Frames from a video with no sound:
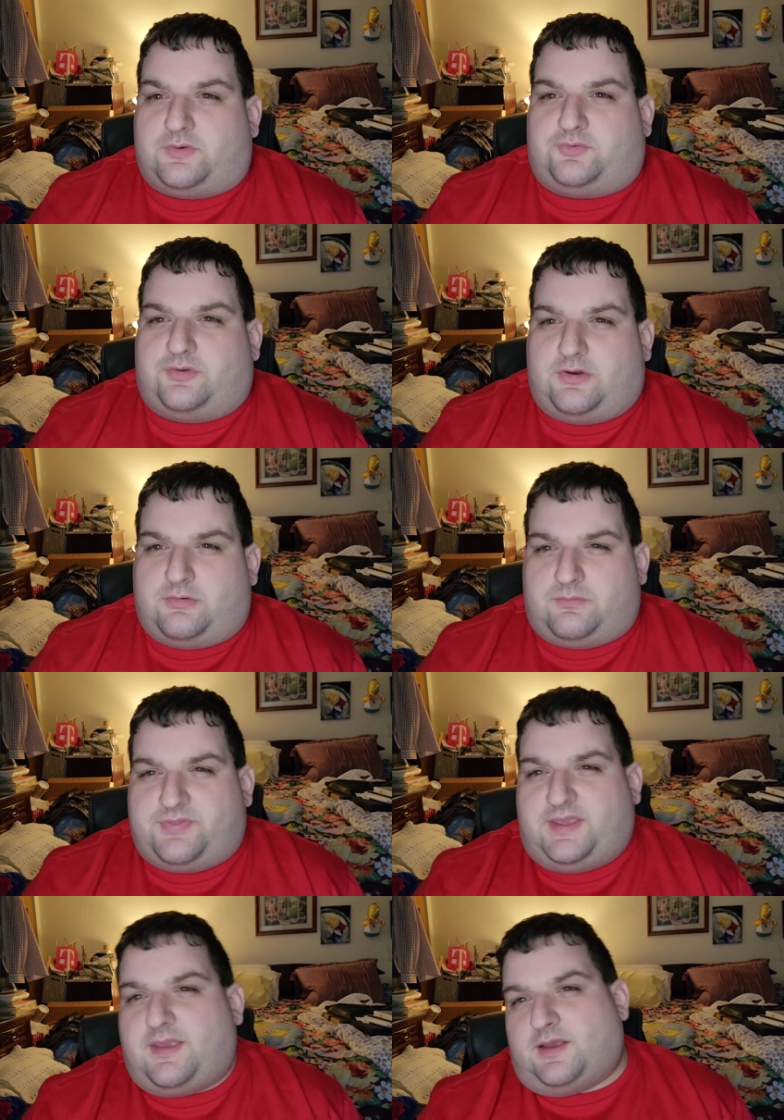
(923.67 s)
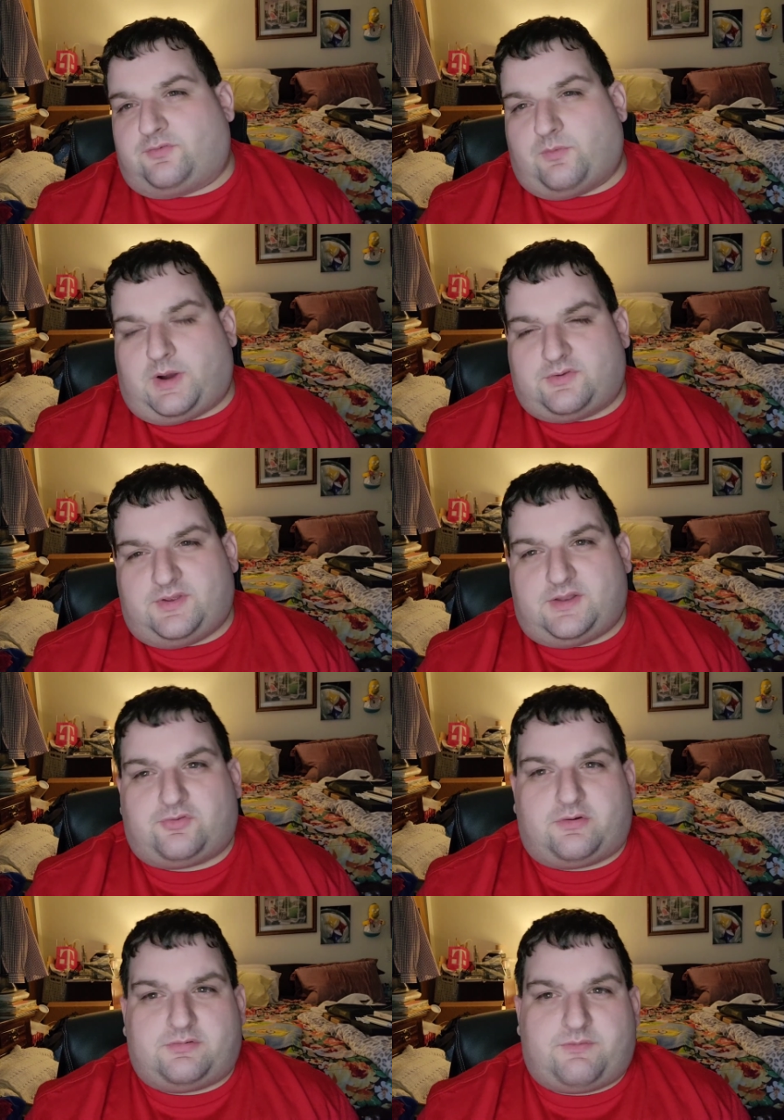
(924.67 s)
So thank you guys for watching, and as
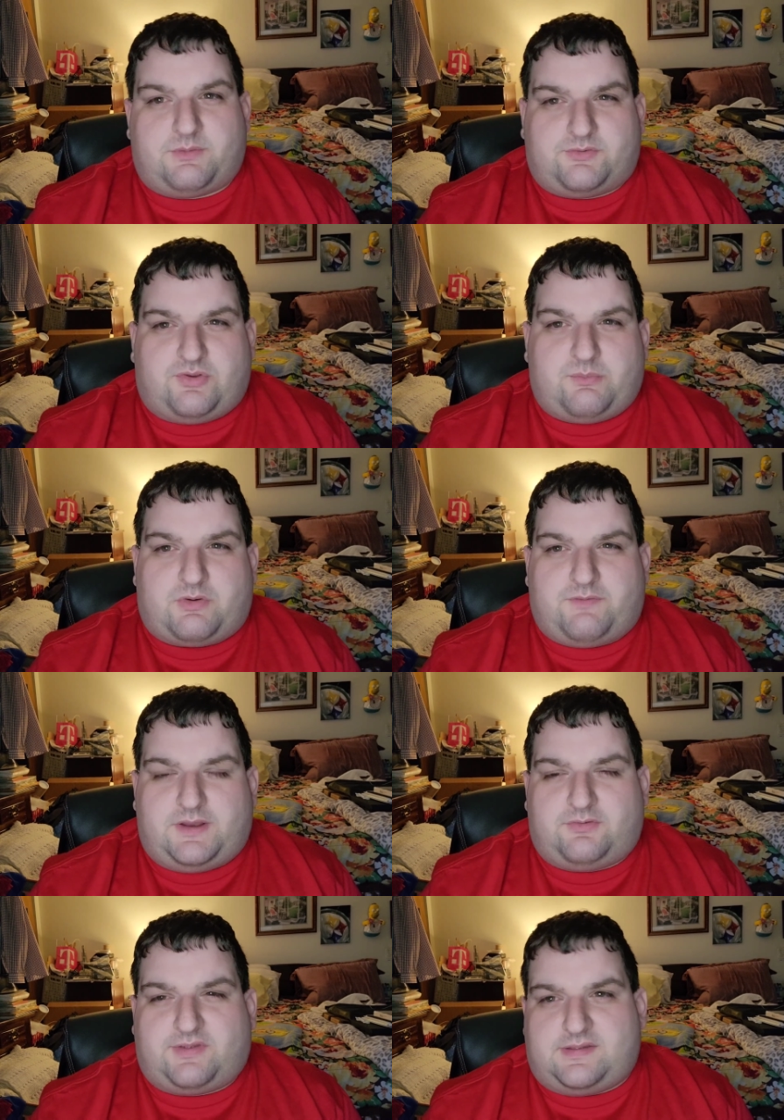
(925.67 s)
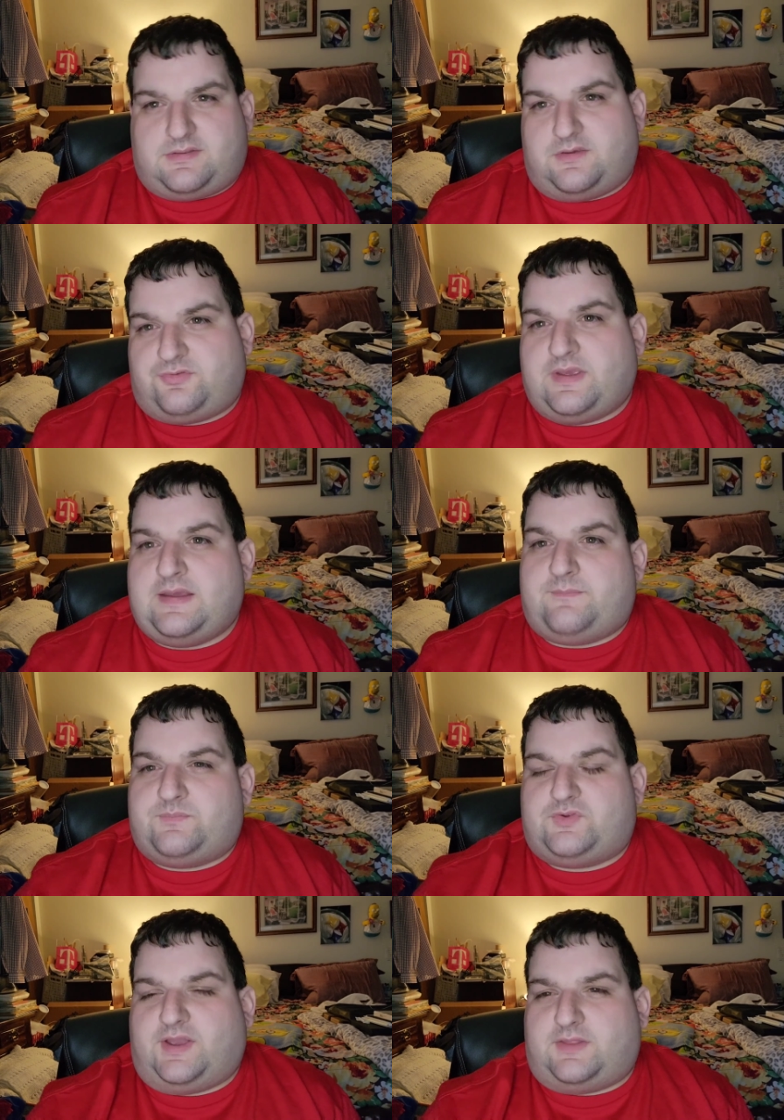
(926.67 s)
always, if you want to see more videos like this,
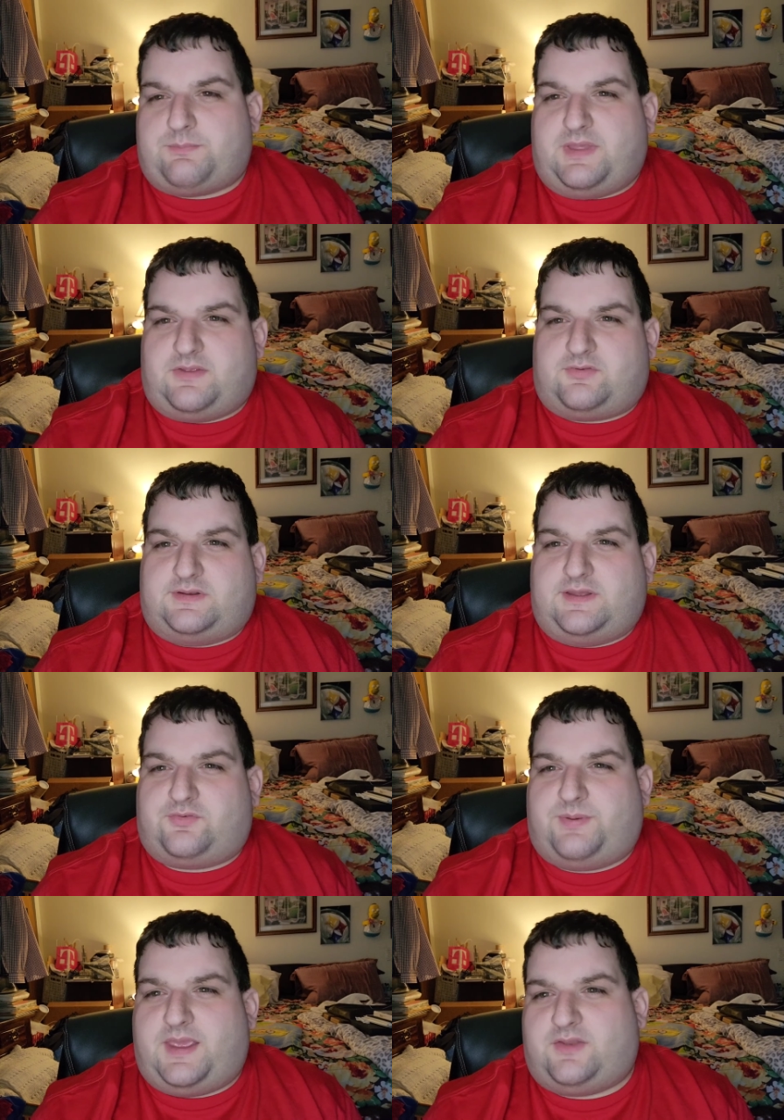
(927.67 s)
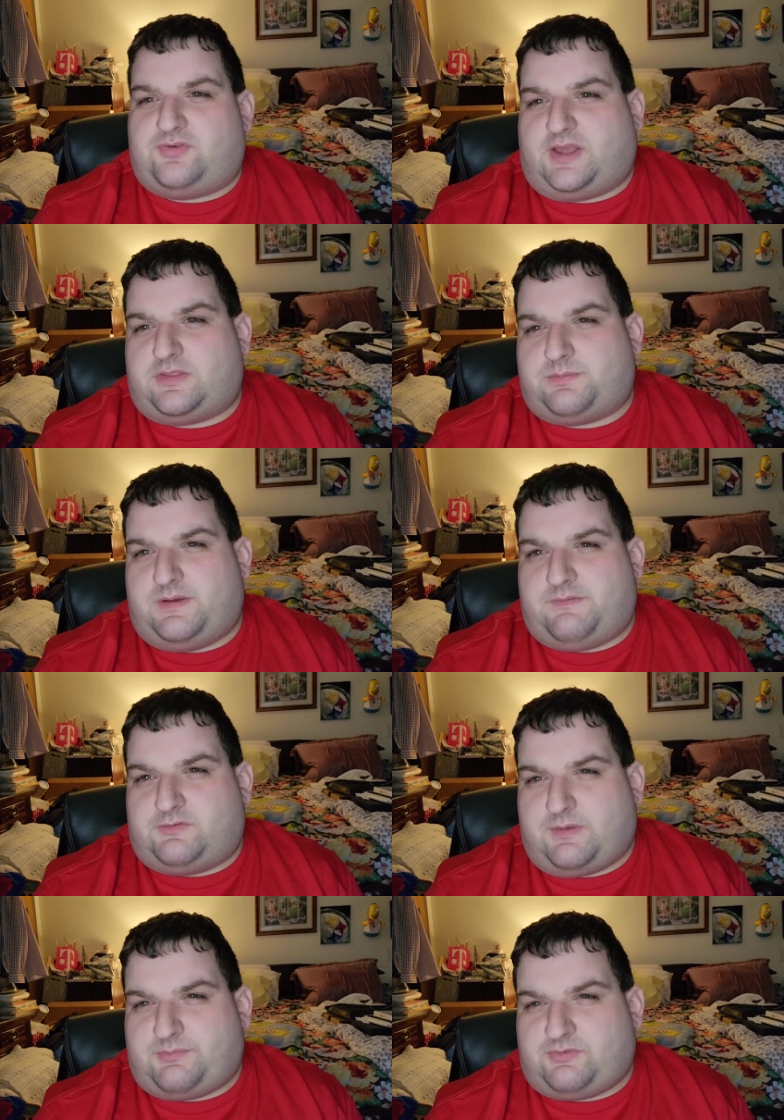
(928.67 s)
check out the playlist on the next page. Check out the previous
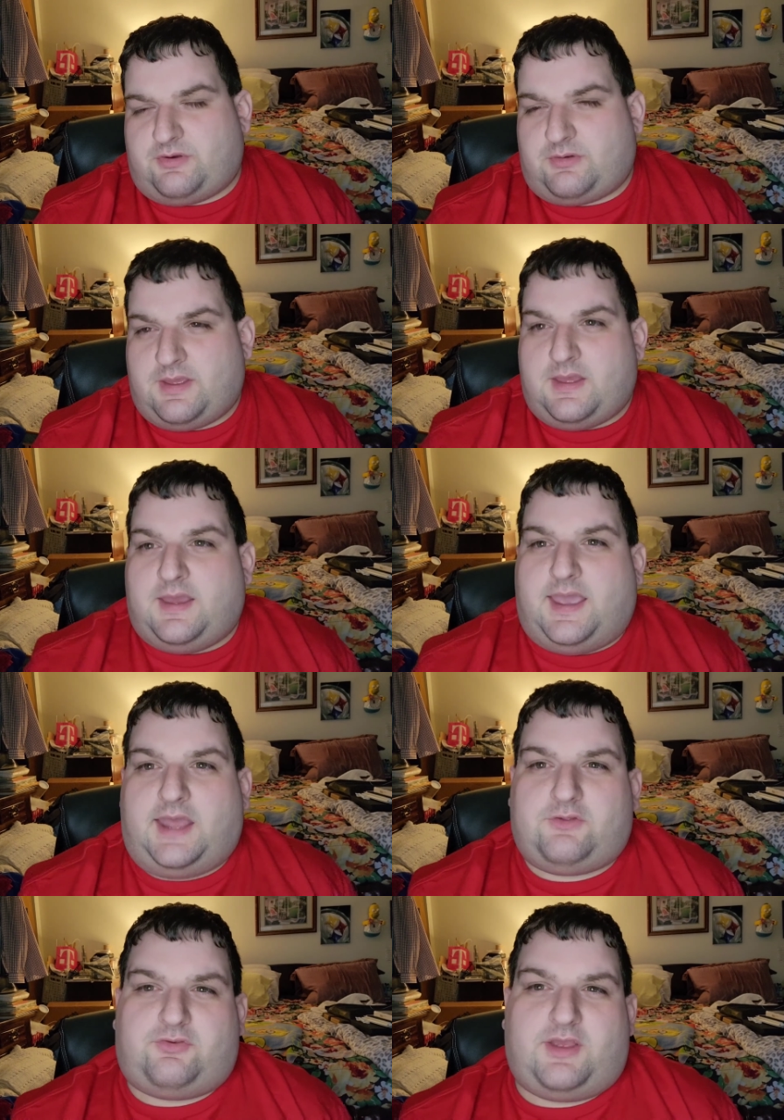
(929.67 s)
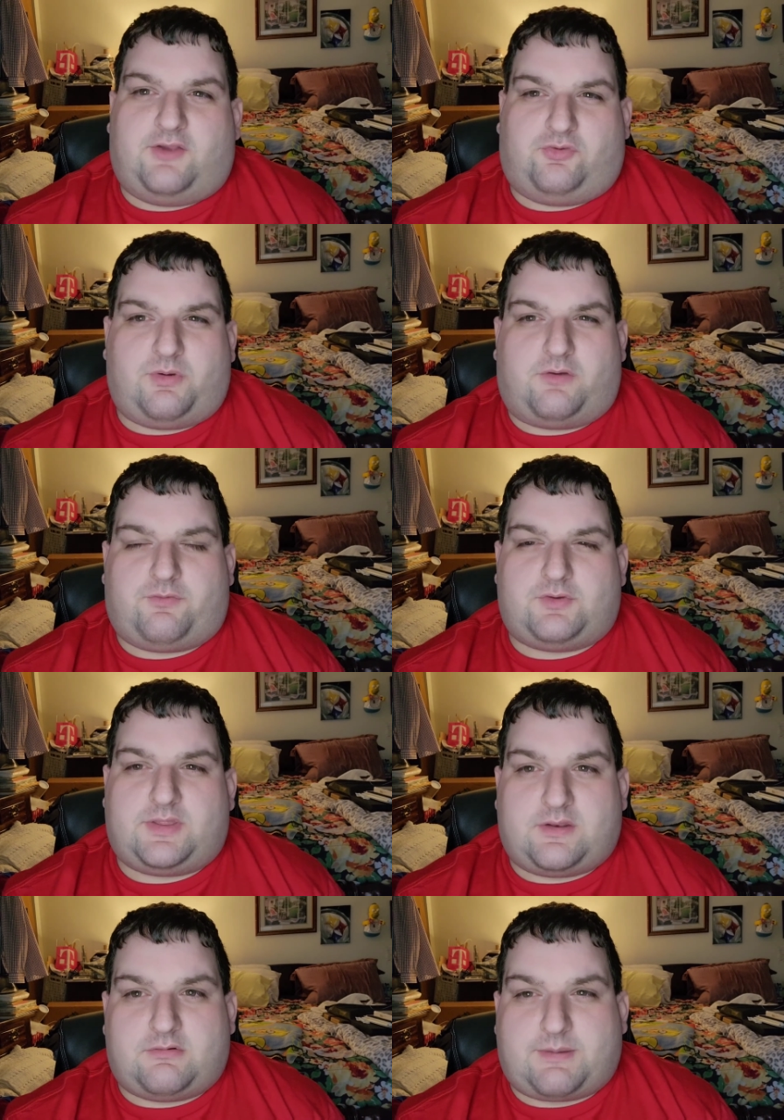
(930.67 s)
episode, and I'll see you guys tomorrow for
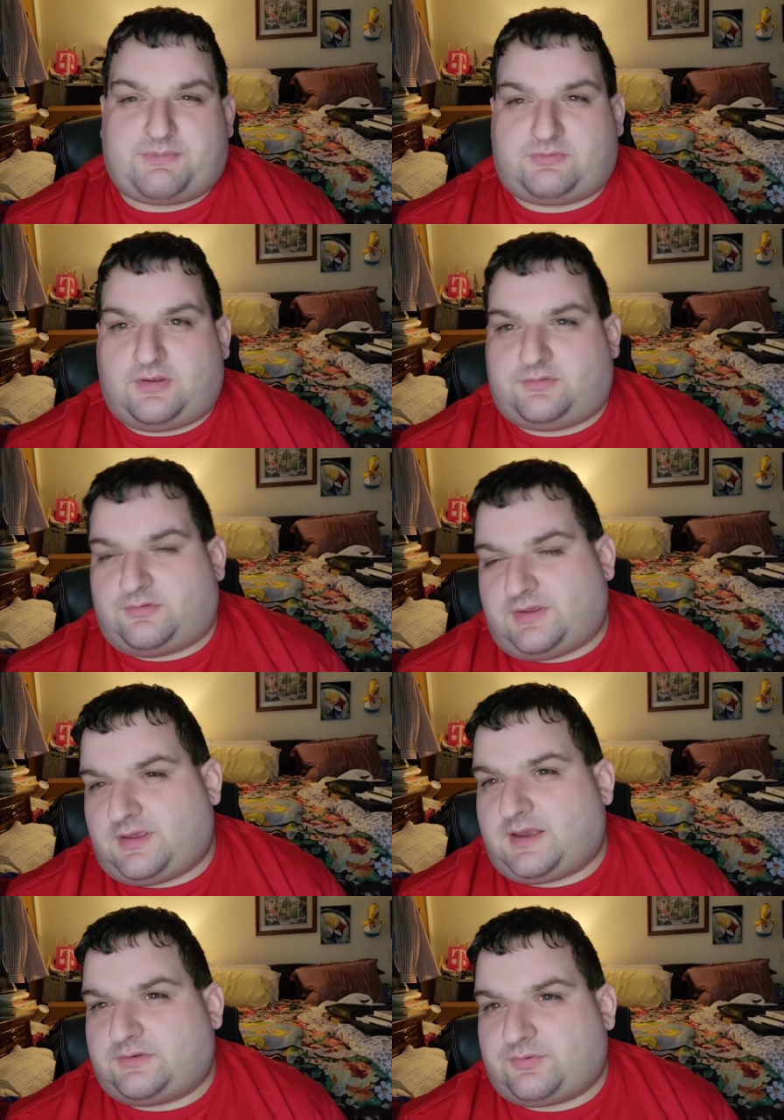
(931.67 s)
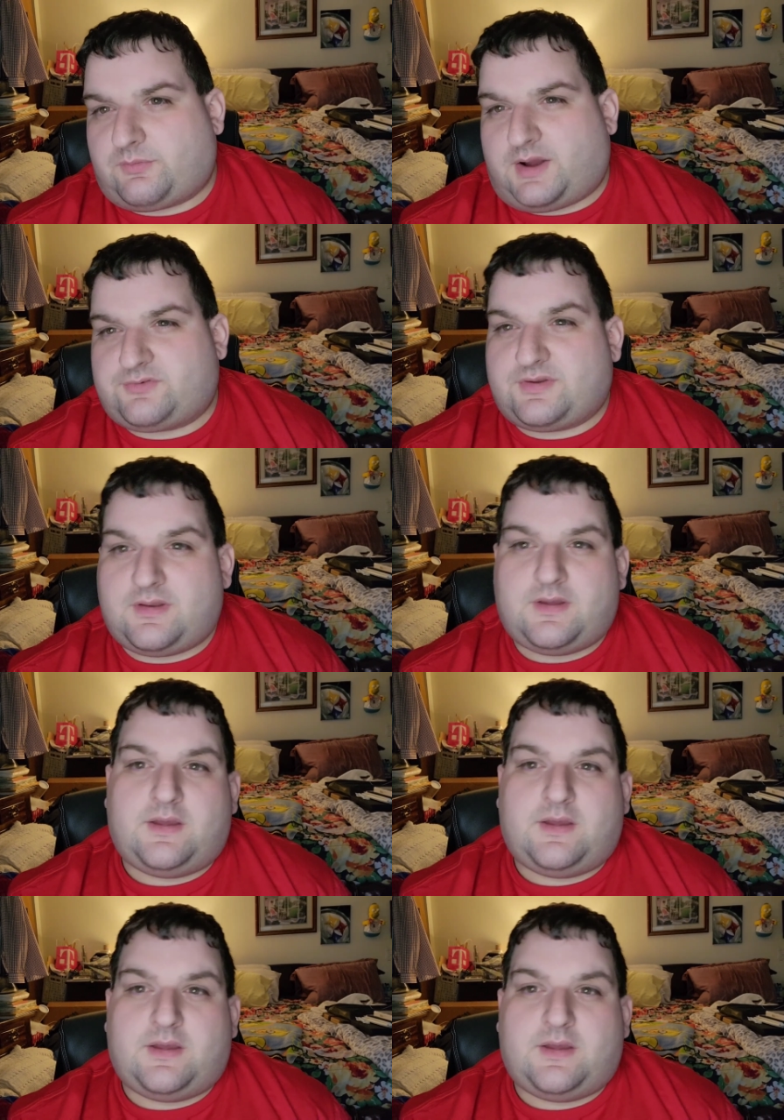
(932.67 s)
another new episode. So thank you guys for watching.